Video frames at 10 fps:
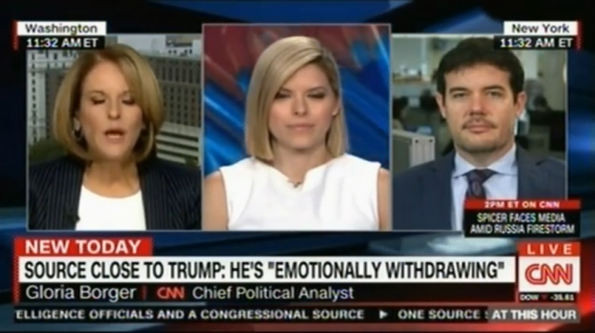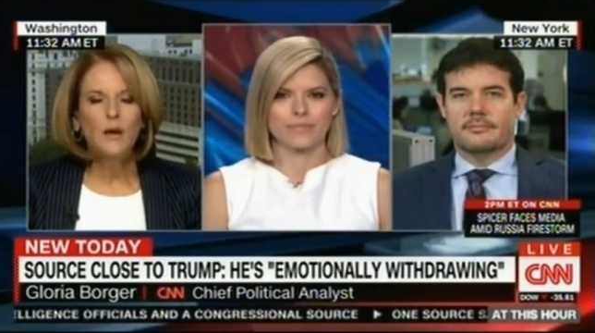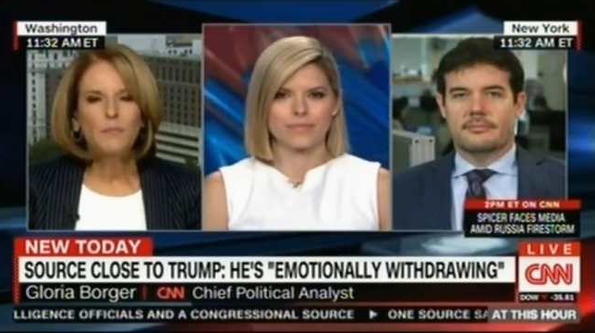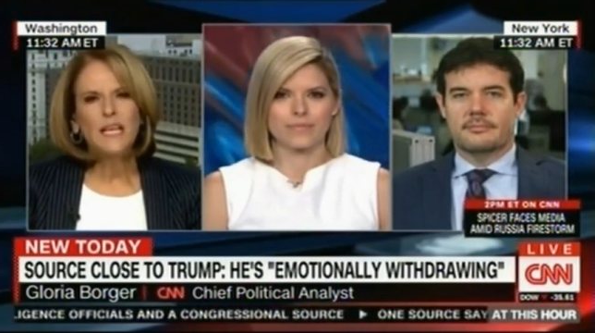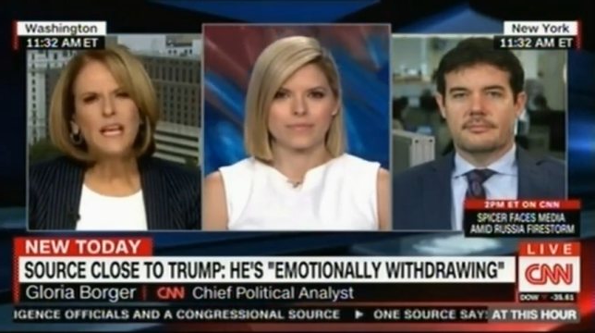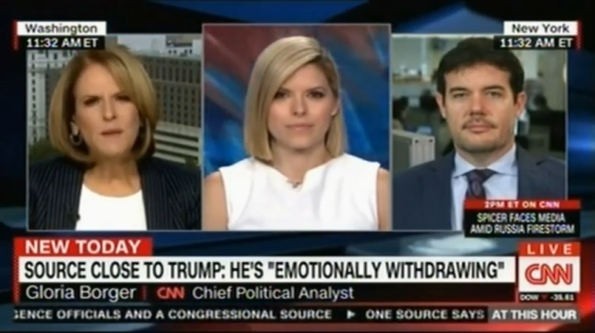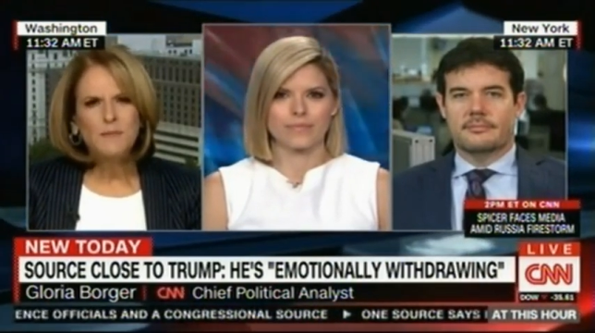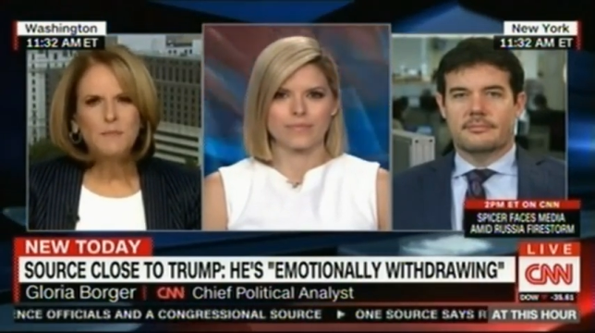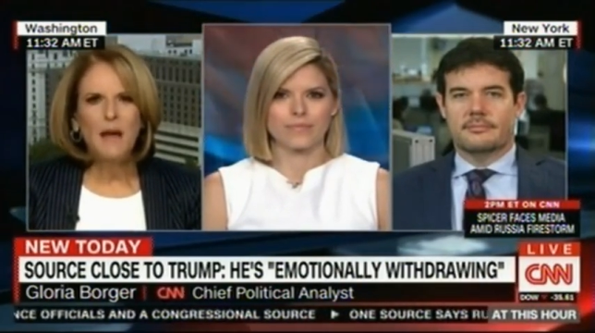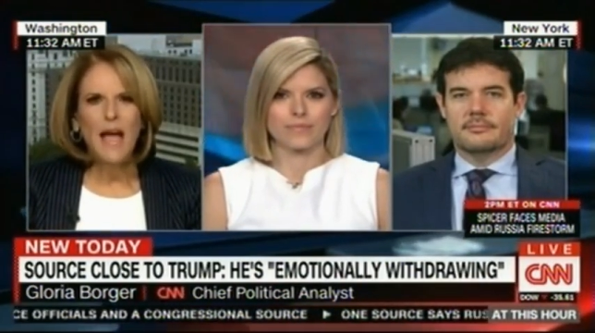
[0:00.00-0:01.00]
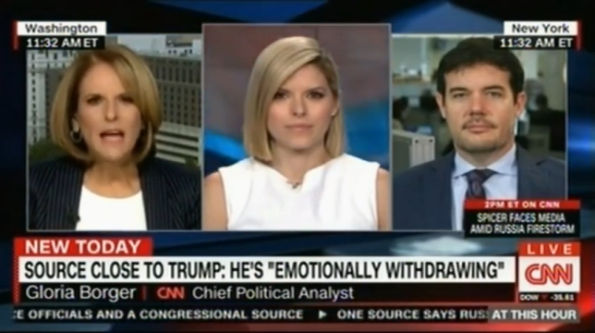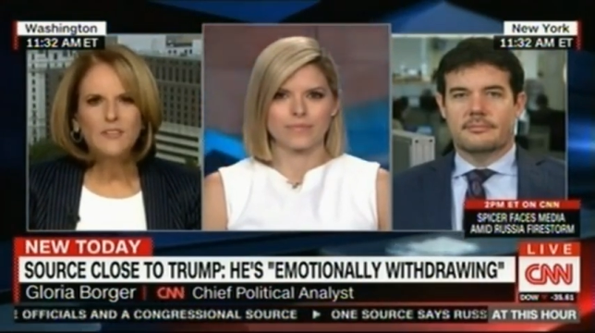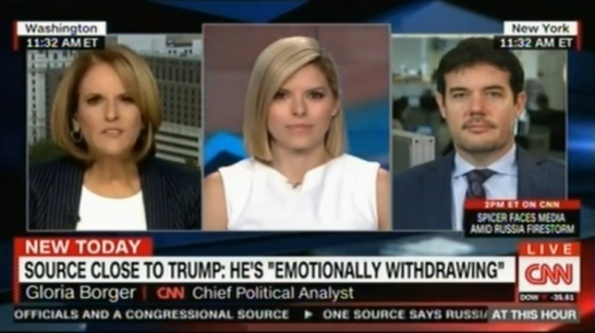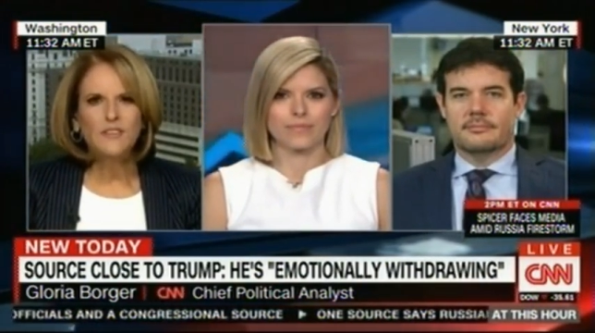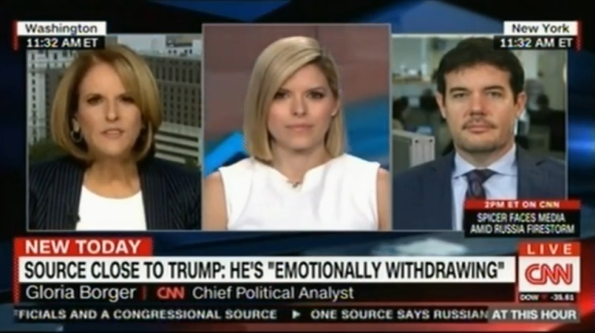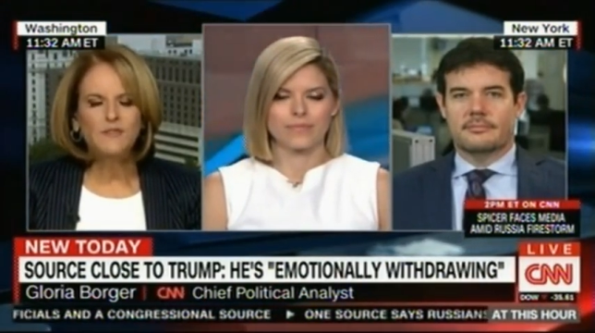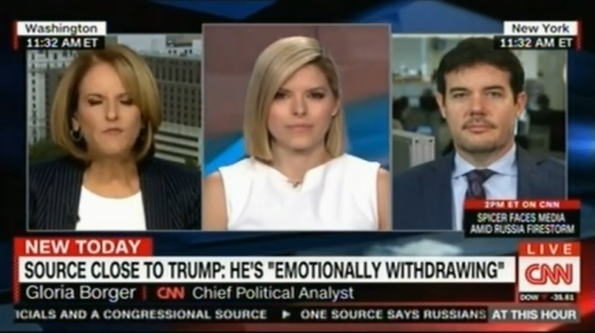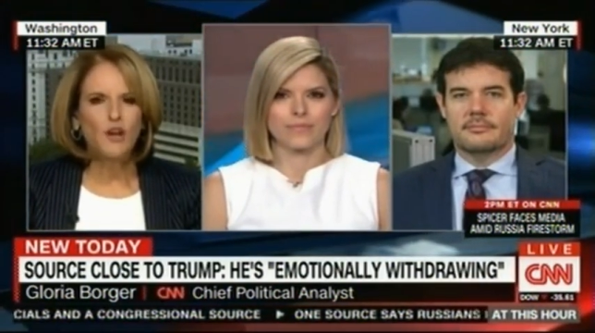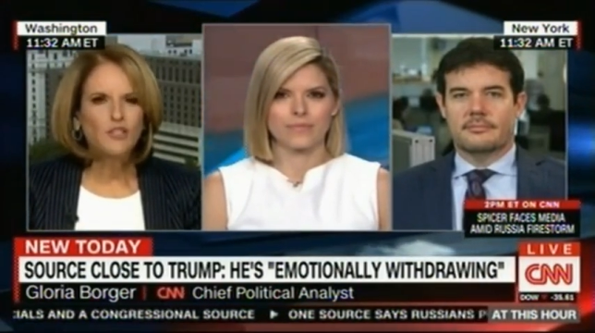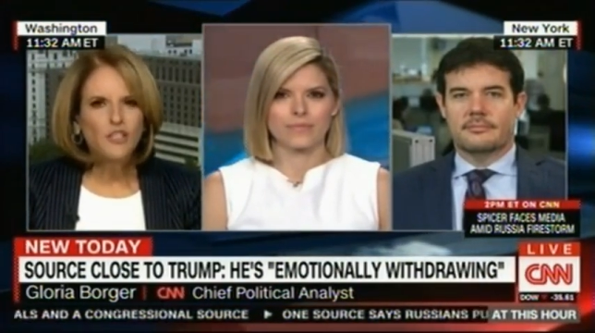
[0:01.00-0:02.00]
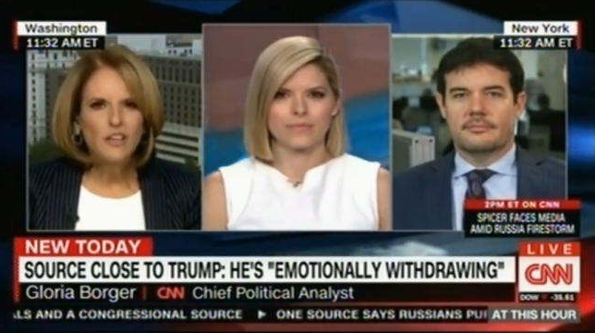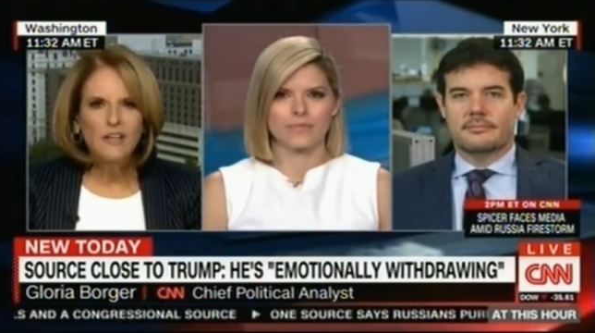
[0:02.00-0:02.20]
Speaker 1: but he comes back to this Russia